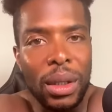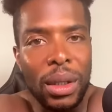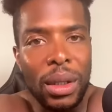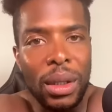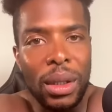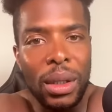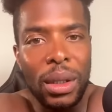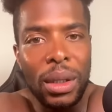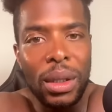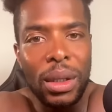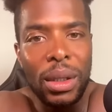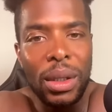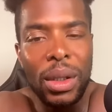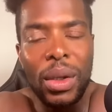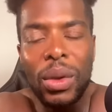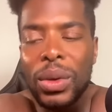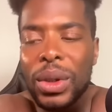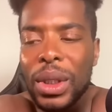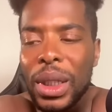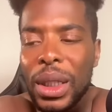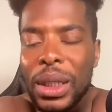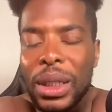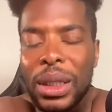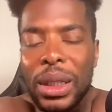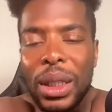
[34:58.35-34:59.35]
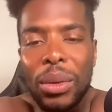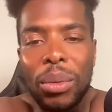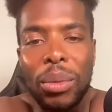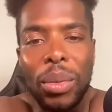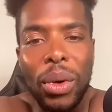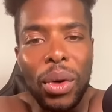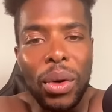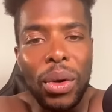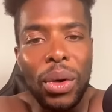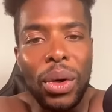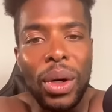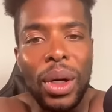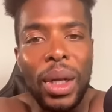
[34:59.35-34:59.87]
You just a bored,
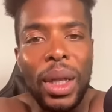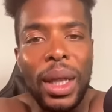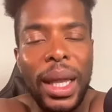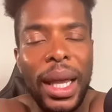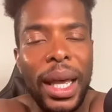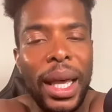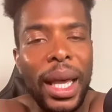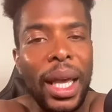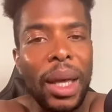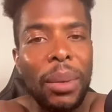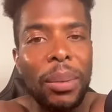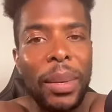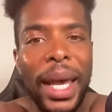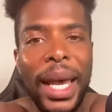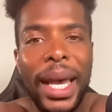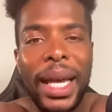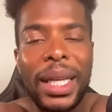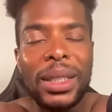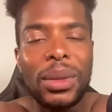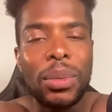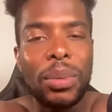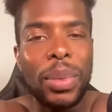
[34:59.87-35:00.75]
lame ass